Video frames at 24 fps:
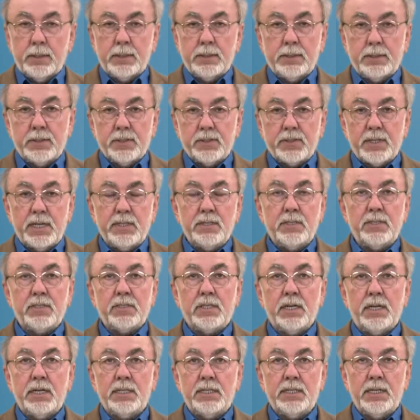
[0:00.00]
in this case
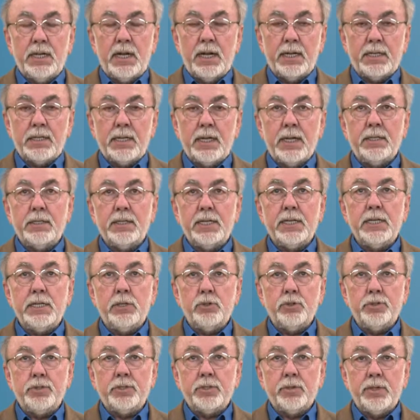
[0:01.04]
study I can
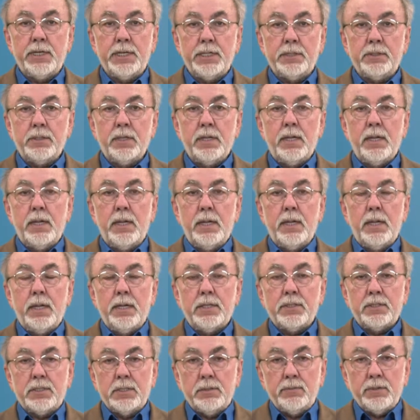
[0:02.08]
illustrate
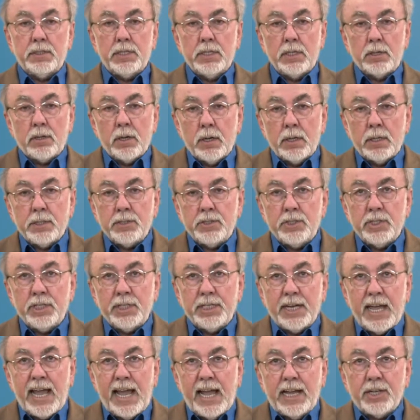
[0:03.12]
civic
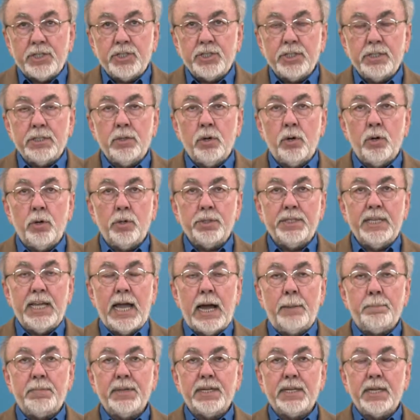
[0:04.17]
ecology in action or the
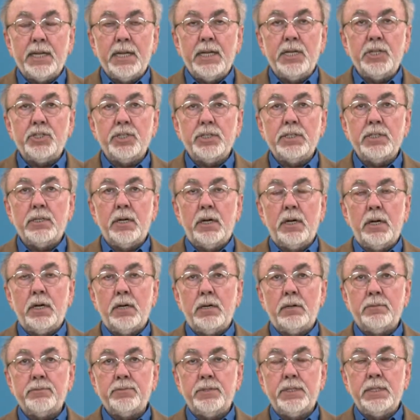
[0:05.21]
application
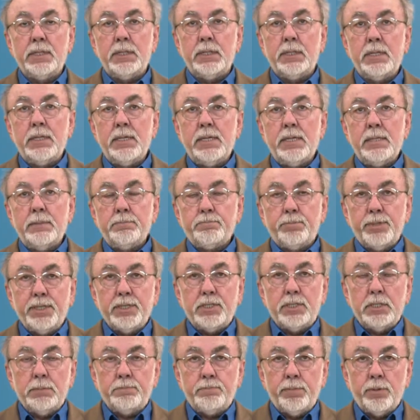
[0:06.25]
of the
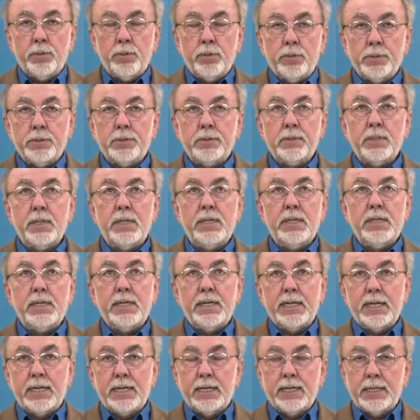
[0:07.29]
principles
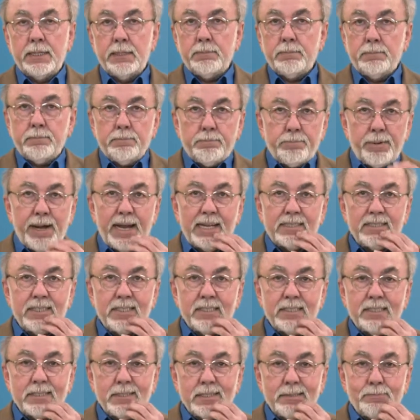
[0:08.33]
and
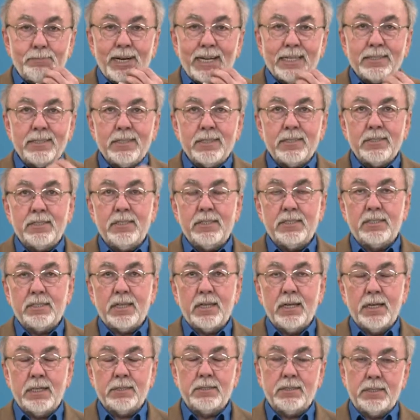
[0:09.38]
practices
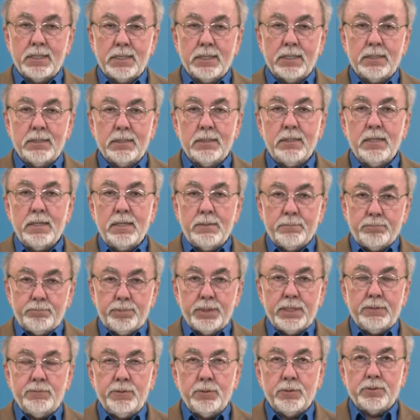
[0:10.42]
discussed in
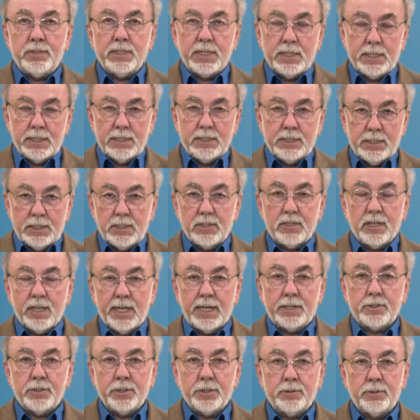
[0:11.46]
previews in this
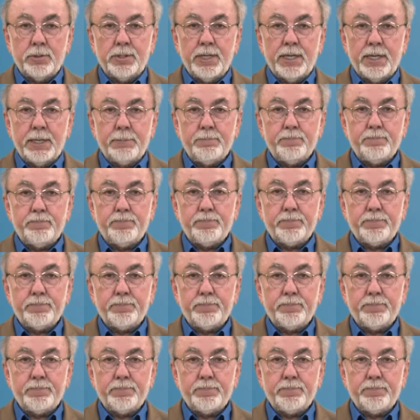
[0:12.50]
lecture today.